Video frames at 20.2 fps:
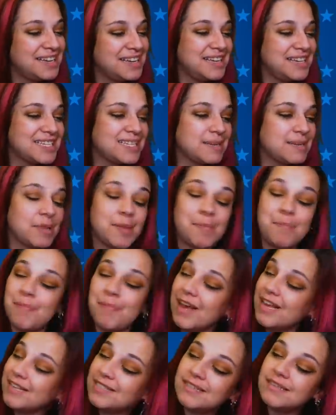some of the
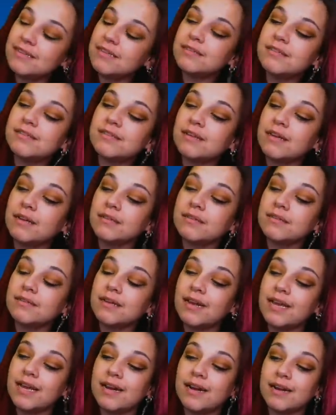best insults on
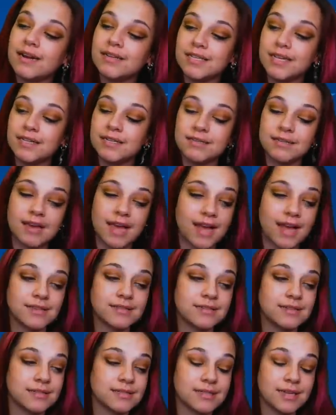8 out of 10 Cats
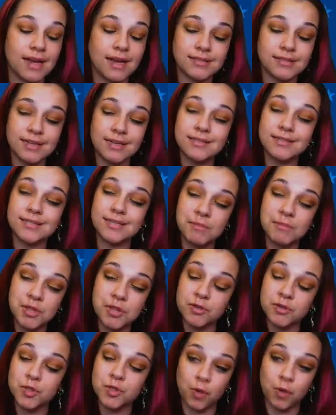Does Countdown. Some of
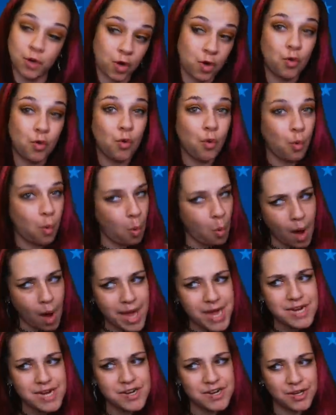those were
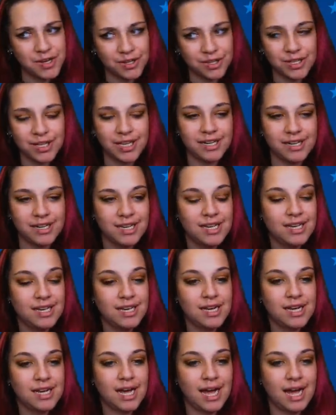quite good.
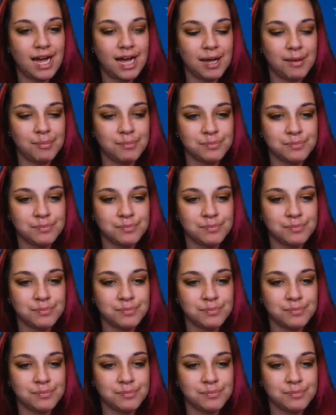Um